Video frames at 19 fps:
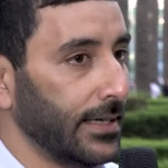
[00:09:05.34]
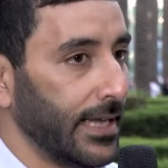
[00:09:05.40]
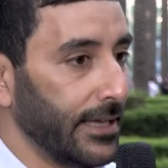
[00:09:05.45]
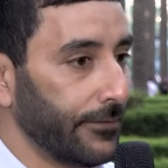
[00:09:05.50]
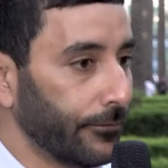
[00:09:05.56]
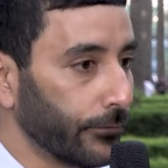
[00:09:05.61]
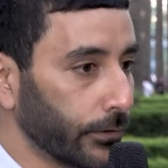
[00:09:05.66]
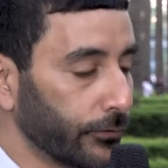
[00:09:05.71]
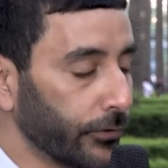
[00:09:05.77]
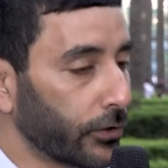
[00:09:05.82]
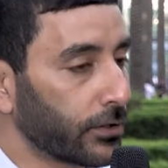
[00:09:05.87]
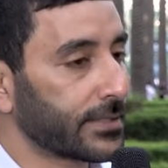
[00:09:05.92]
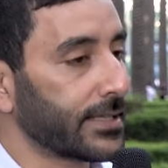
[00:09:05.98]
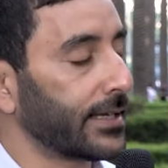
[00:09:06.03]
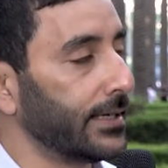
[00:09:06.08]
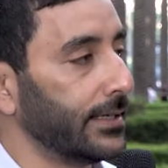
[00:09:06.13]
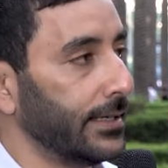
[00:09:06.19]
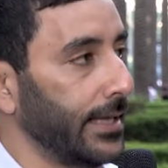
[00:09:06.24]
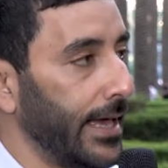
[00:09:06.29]
It looks
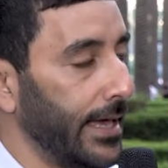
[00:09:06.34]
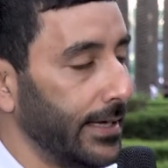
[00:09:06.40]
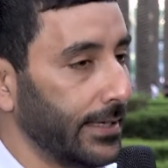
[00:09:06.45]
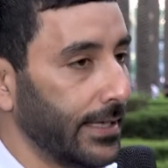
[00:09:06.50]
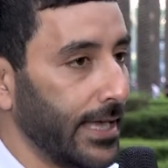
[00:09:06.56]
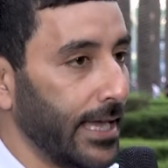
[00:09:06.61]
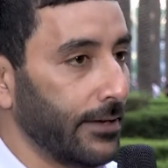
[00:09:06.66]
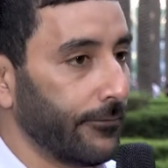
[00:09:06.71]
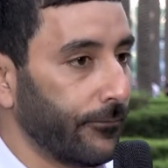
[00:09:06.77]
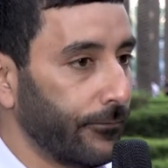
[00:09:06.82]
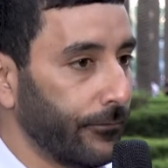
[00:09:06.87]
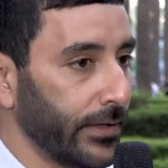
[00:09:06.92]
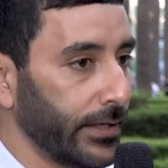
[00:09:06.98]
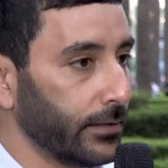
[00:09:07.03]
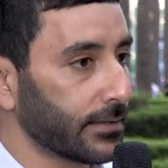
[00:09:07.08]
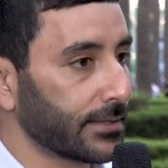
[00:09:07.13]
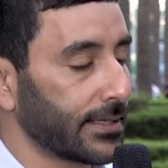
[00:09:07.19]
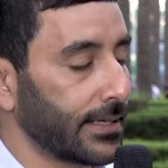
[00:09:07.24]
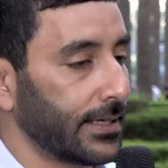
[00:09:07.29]
like an egg. It
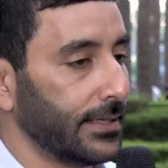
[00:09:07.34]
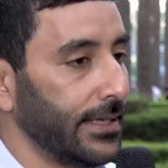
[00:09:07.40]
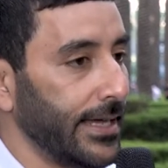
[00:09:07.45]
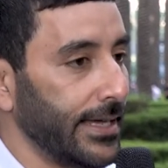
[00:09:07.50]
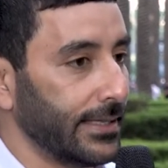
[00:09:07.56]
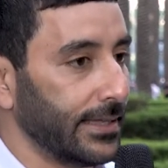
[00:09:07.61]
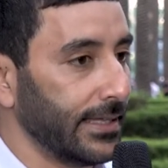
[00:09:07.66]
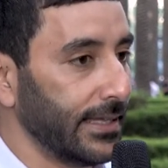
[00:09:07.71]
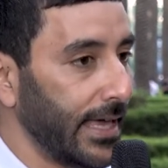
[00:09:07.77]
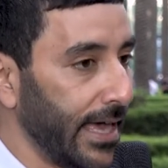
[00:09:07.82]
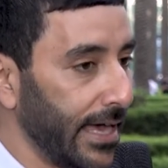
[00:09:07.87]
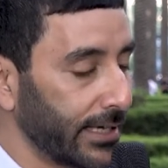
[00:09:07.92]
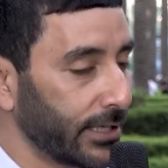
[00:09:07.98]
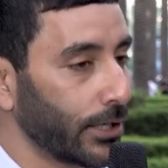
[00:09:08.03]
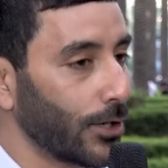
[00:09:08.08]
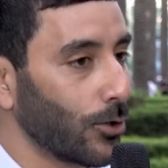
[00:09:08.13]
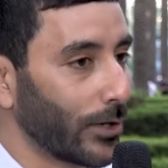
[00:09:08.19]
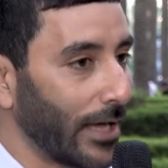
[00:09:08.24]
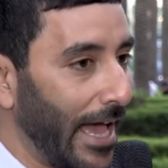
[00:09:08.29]
feels like an egg. The egg
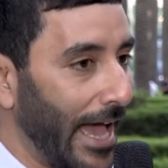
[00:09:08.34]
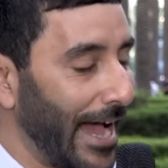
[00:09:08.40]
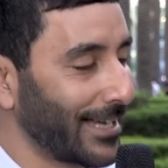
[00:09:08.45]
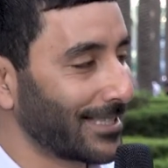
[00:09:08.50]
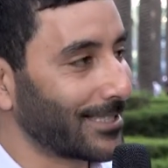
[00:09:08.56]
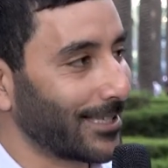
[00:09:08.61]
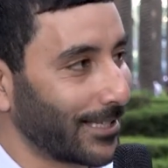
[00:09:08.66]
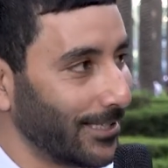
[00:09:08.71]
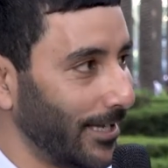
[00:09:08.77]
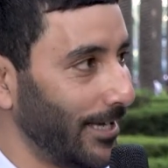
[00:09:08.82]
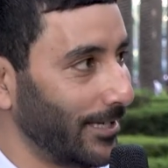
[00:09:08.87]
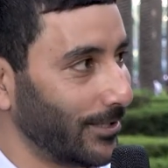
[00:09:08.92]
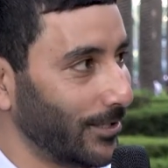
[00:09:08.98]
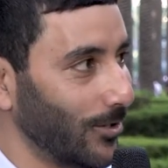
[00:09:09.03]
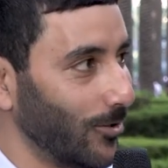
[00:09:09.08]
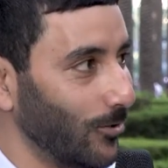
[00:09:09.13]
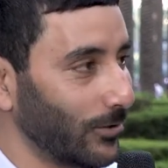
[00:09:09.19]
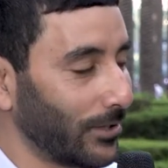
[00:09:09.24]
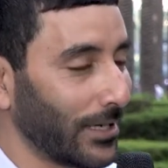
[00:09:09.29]
yolk acts like an egg
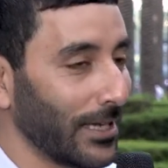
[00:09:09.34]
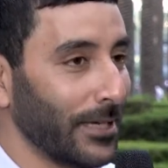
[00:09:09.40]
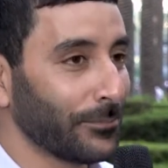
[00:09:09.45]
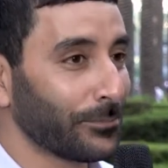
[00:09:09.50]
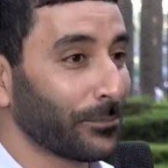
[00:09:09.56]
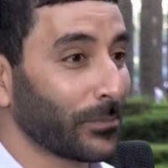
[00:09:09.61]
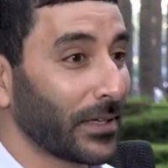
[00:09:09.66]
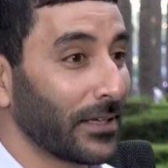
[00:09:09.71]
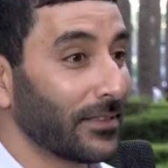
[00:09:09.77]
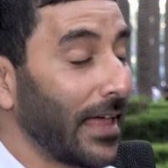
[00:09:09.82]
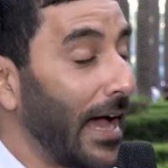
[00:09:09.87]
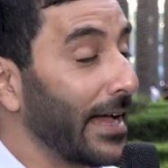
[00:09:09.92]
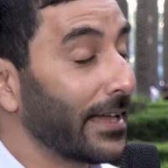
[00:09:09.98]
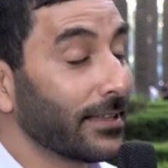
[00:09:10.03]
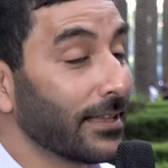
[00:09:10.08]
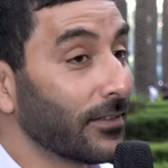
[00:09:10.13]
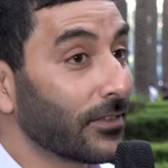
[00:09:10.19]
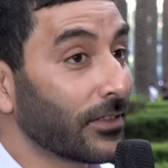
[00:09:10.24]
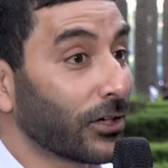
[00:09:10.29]
yolk.
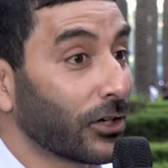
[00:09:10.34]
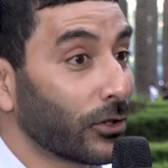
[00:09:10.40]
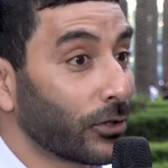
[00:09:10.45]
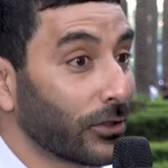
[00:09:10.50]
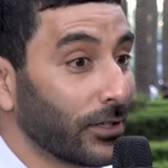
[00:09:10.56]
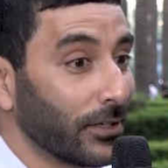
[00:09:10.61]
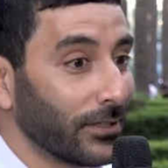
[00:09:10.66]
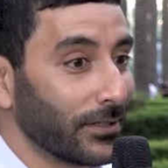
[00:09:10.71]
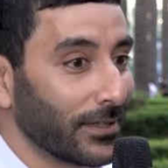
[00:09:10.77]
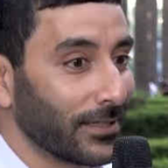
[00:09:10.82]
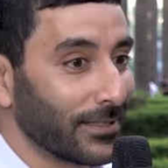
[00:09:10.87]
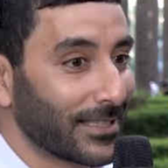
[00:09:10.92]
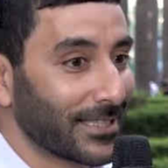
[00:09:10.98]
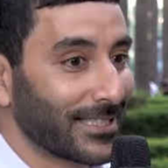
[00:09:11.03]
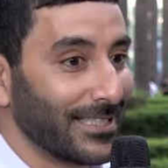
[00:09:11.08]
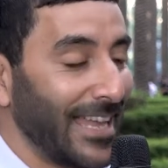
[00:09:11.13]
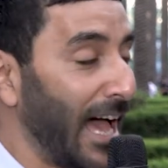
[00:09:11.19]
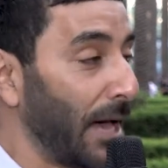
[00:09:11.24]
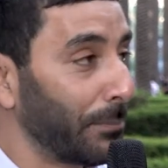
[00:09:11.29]
The
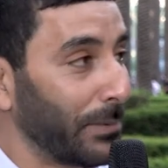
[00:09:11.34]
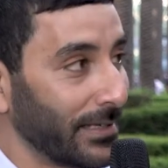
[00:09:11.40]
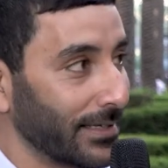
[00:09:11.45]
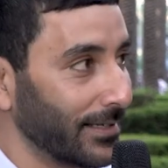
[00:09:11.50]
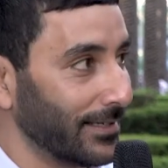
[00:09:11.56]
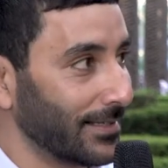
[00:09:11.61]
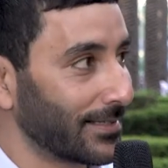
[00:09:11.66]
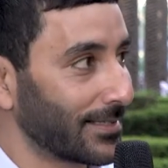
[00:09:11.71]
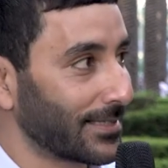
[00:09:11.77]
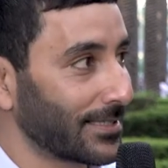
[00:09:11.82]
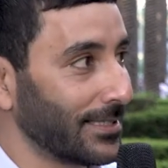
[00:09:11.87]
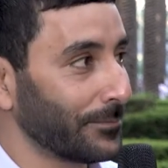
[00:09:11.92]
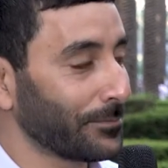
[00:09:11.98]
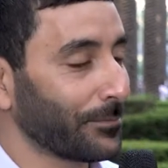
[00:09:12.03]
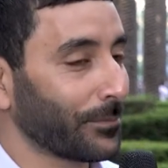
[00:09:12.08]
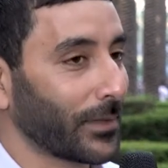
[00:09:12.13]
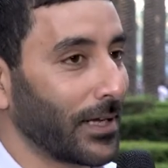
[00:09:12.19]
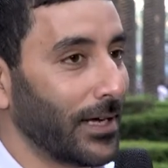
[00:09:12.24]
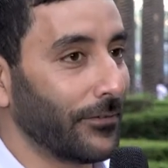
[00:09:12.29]
snappiness
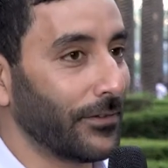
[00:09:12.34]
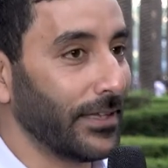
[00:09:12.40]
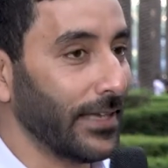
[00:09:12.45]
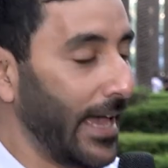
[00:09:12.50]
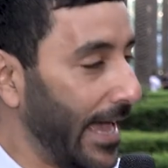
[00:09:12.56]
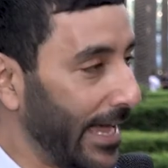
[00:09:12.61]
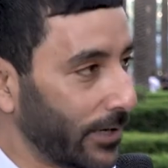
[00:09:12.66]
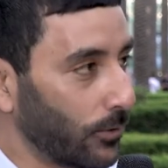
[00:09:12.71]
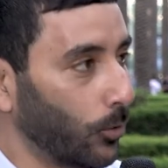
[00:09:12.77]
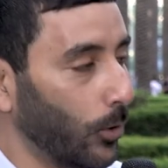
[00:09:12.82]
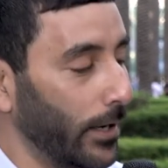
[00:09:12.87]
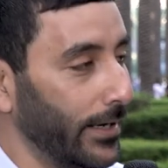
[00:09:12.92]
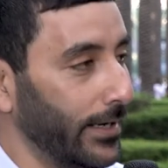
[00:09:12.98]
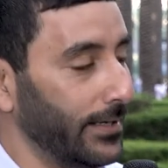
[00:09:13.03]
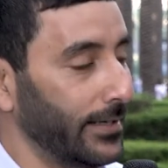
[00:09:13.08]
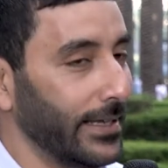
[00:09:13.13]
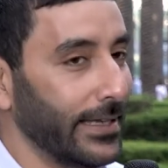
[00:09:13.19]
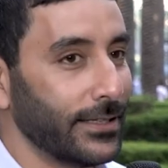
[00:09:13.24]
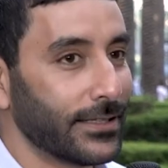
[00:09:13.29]
of the egg
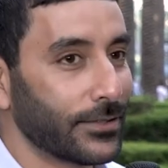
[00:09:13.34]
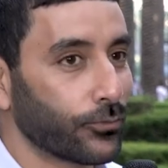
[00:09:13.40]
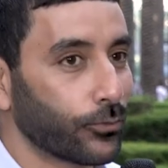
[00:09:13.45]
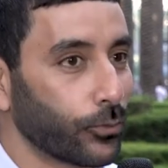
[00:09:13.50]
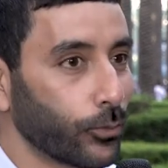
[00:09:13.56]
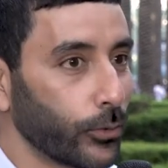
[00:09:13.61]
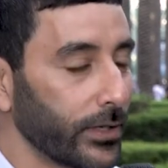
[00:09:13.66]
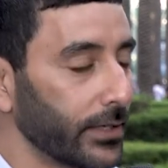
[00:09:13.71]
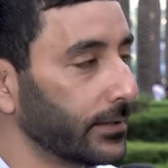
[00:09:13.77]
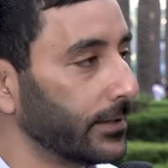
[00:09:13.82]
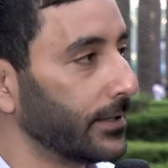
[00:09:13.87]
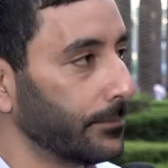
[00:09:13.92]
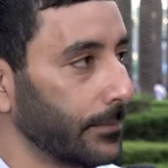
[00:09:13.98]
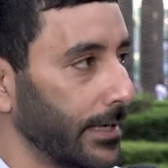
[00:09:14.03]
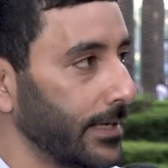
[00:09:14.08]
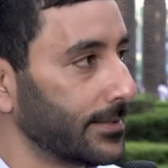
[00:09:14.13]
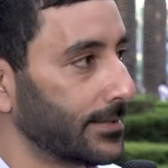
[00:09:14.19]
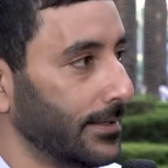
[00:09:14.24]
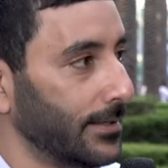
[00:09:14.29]
white, it's really
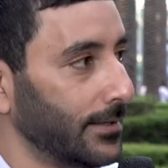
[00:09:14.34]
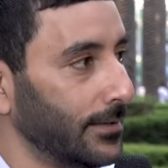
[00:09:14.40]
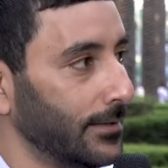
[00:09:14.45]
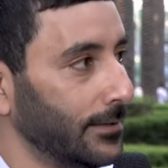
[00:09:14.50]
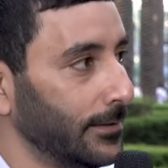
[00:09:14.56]
amazing.